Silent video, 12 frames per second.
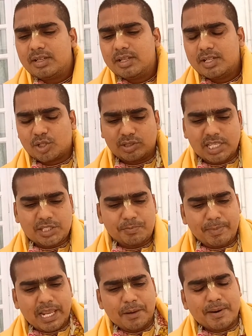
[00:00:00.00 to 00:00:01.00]
So this
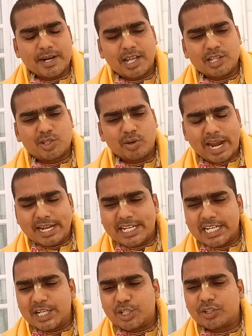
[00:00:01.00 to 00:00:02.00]
male bird also
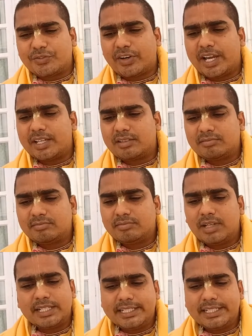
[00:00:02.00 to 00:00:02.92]
entered into the fire and